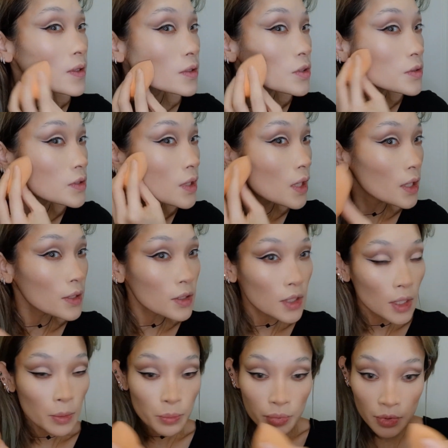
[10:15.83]
just kind of
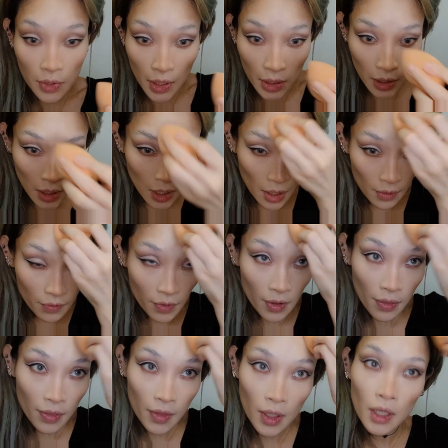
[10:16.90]
like blend
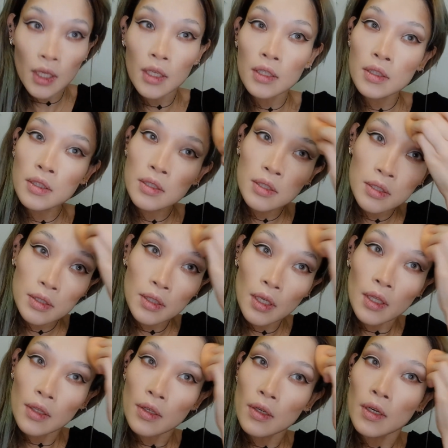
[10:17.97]
everything
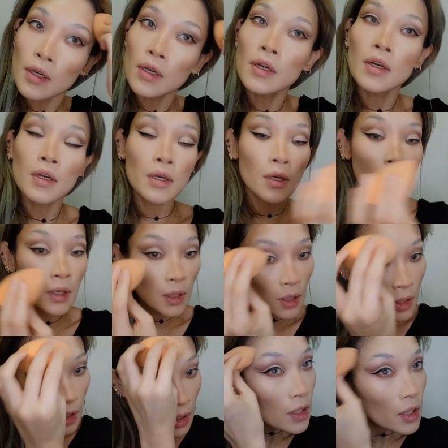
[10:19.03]
together.
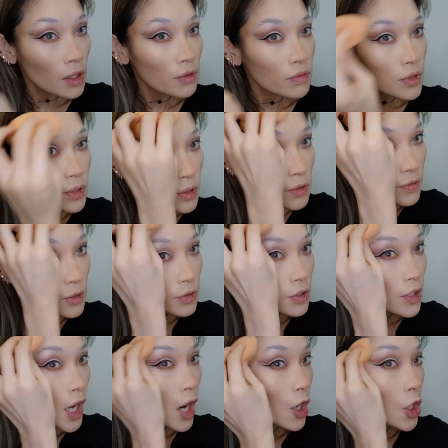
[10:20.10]
Get rid of all
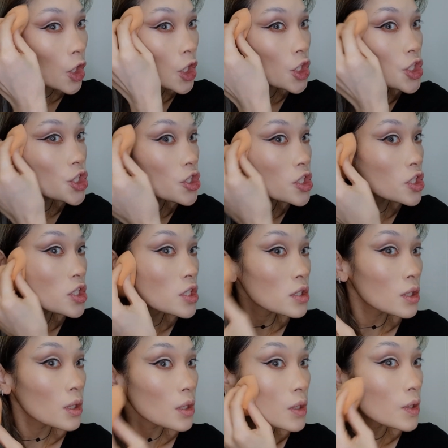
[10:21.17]
the harsh
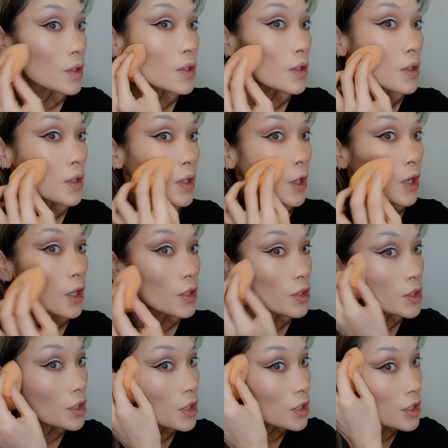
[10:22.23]

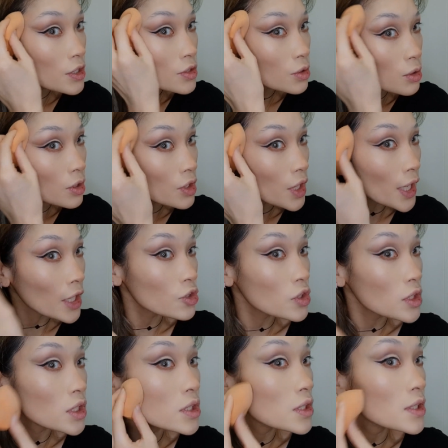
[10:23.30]
colors or
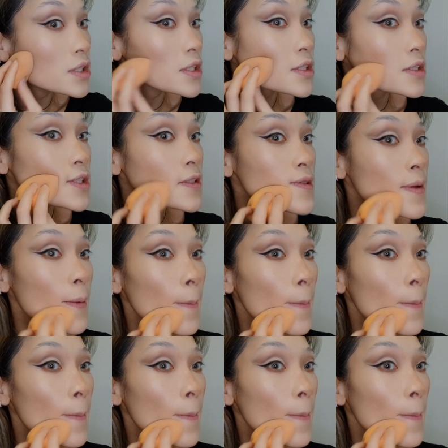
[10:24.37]
edges.